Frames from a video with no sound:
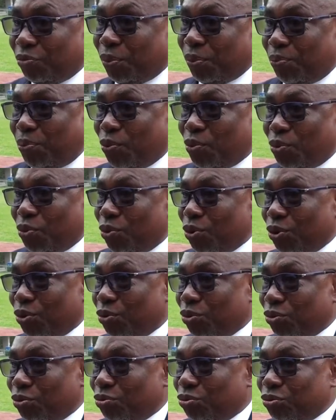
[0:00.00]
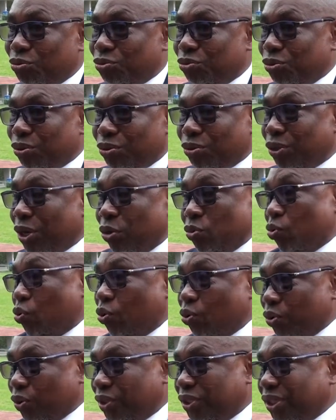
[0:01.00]
People uh,
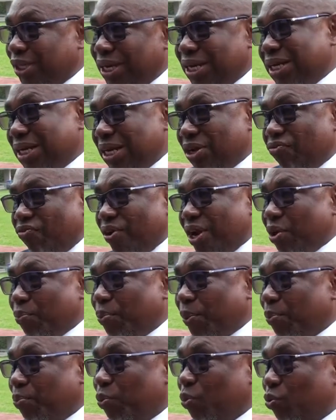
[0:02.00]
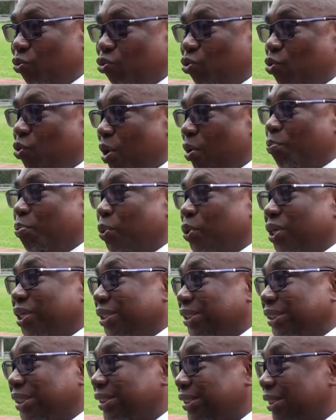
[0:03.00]
encroach and they find people to go and
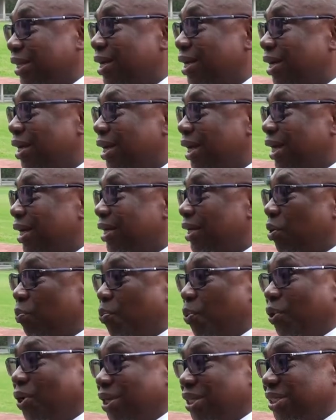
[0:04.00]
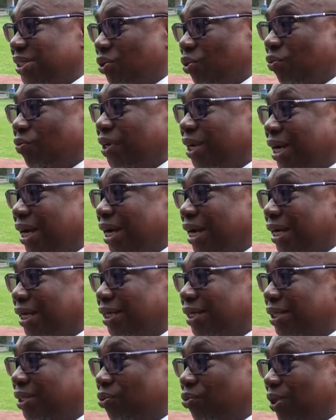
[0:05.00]
police it. And the policing of the
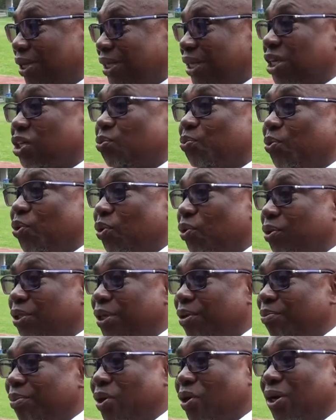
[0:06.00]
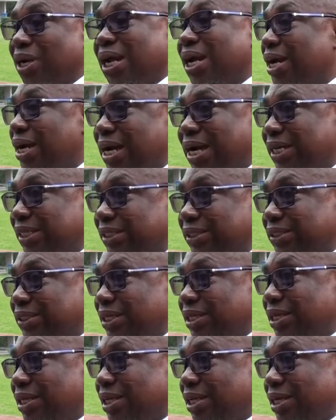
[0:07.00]
land is what has brought about land guards.
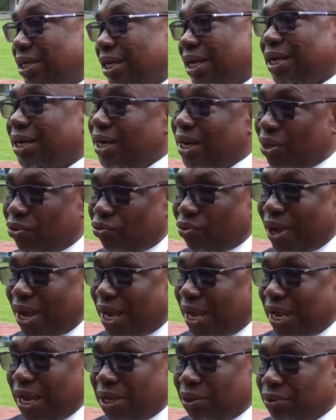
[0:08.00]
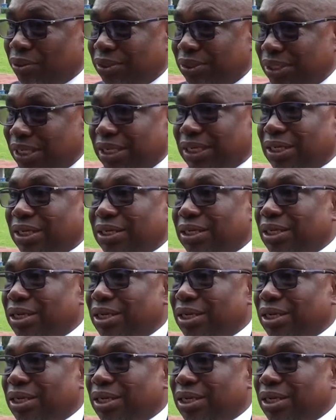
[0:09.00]
And that's why I said